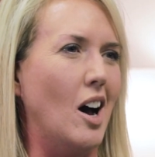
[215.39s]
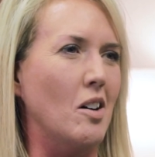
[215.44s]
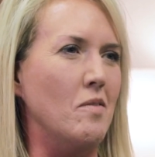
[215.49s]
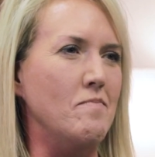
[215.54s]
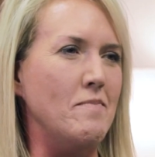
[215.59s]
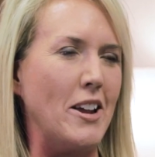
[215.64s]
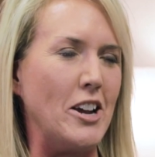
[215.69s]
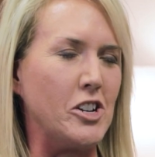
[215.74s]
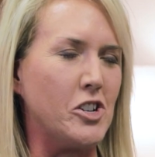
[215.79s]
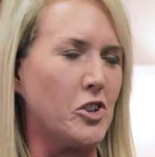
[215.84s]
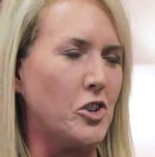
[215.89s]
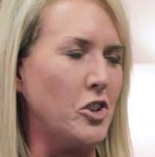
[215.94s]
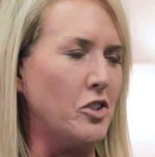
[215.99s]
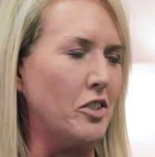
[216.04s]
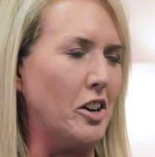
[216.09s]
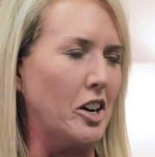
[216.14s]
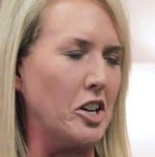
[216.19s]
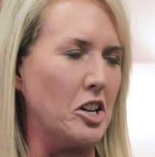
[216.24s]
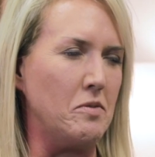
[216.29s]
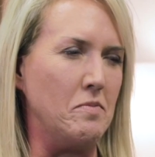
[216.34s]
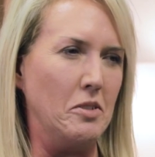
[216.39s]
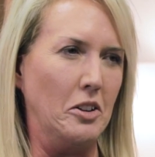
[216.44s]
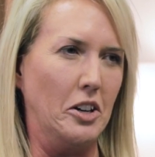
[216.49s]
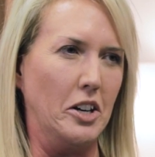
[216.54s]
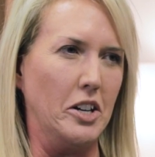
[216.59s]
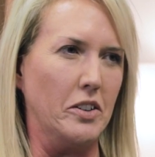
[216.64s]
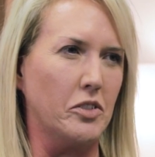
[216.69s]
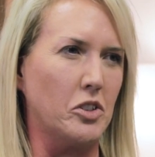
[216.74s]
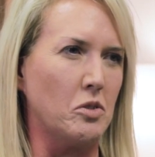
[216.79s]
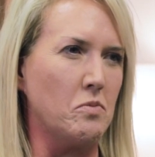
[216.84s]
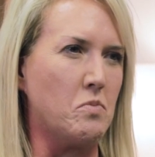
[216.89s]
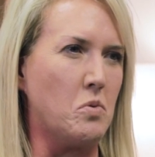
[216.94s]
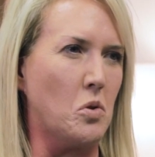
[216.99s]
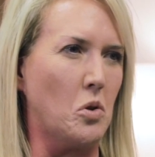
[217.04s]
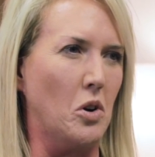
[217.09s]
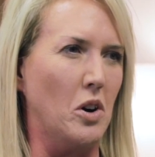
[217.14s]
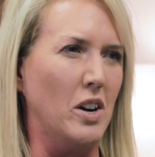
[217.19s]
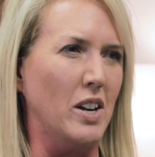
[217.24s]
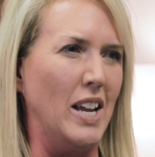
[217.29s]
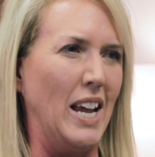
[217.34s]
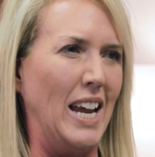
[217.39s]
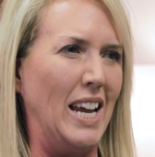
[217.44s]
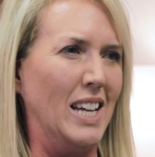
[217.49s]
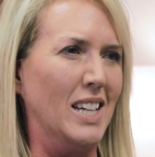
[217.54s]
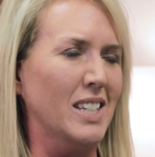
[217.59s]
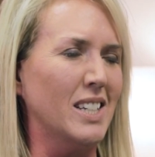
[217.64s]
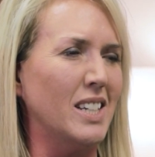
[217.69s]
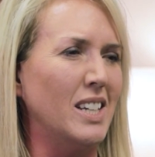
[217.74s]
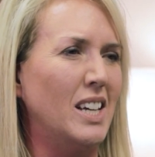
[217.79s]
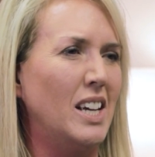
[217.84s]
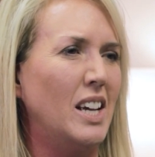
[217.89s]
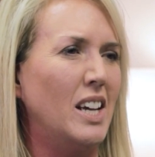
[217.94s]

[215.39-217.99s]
make sure you've got a community of support, and